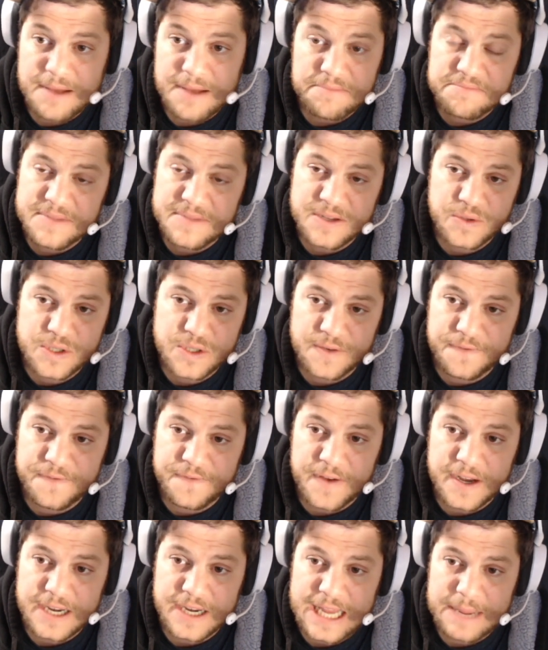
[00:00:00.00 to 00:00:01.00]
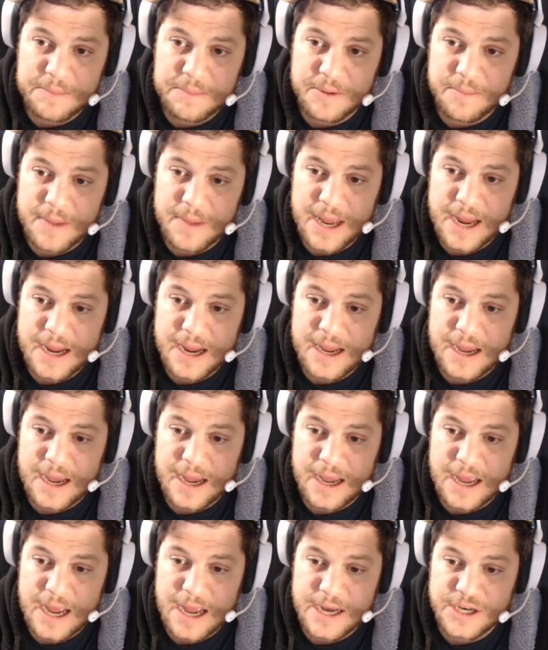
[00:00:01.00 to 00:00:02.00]
this was a fun game to make.
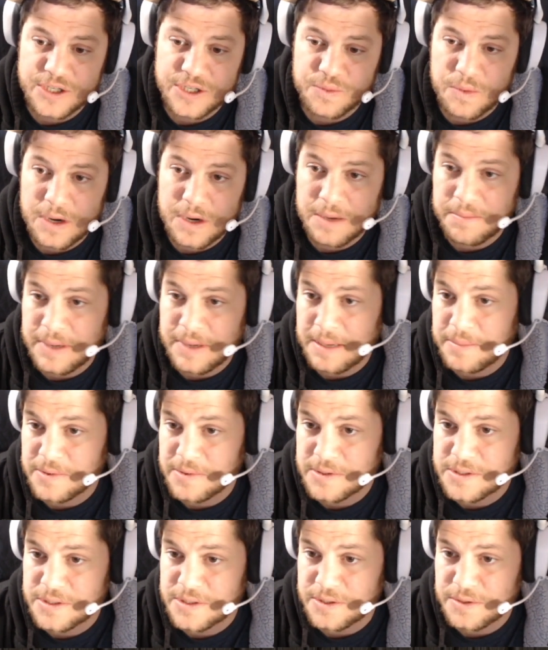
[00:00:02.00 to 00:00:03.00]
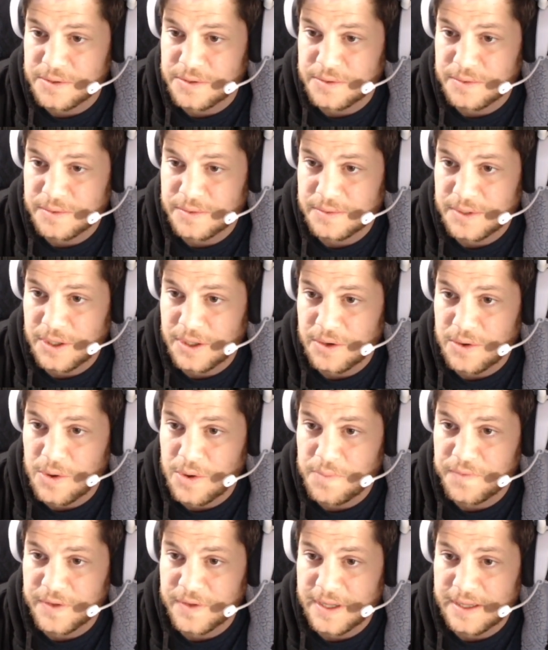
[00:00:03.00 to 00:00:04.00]
I just want to be able to,
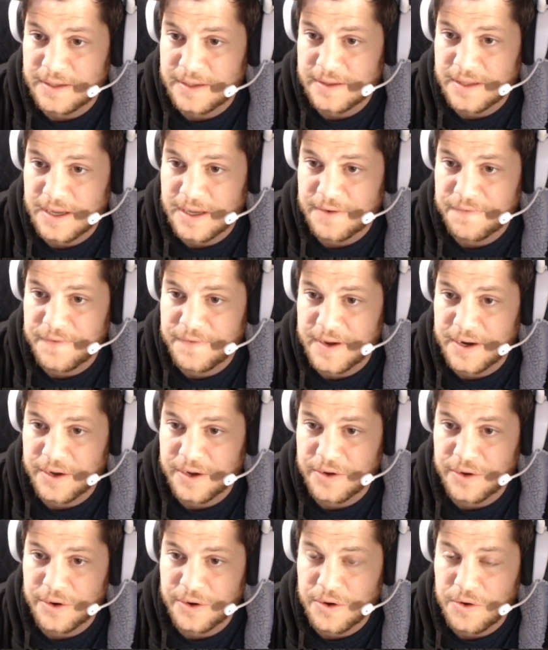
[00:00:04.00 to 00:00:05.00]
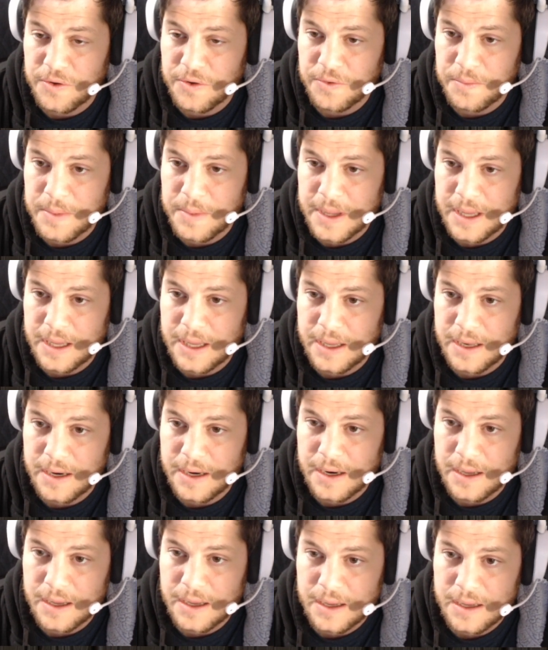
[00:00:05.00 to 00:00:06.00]
hopefully let it find a good home
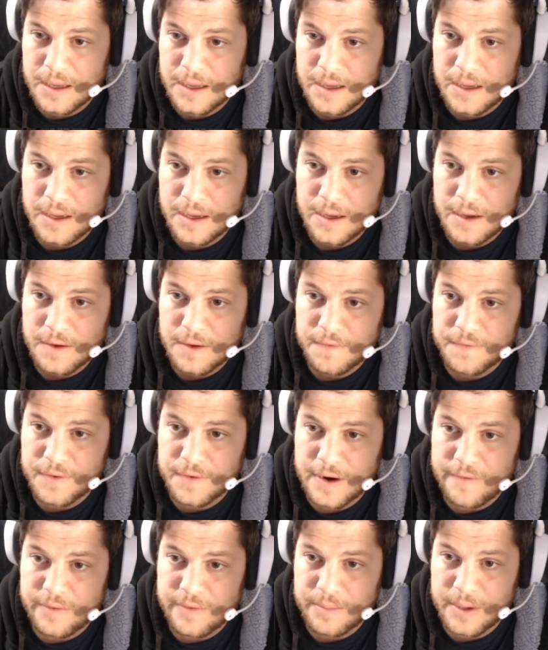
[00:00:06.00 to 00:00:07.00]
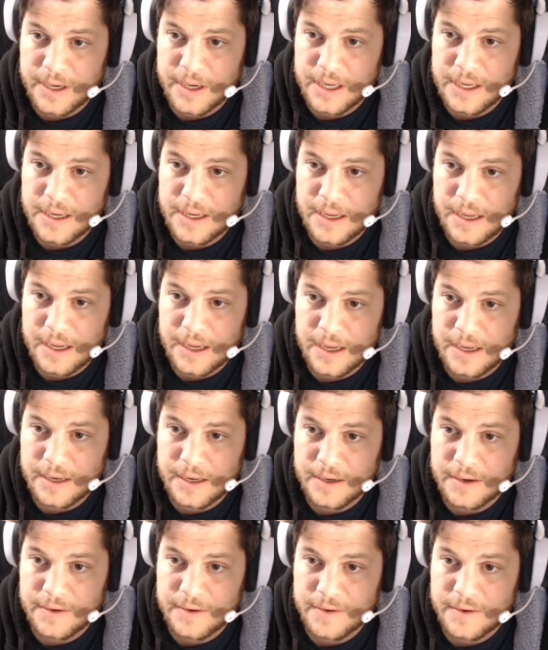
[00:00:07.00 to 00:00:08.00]
for everybody.
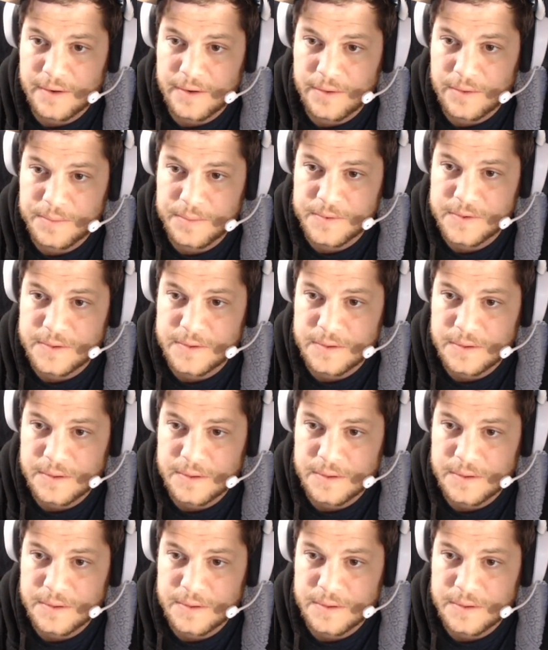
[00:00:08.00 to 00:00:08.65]
And, oops.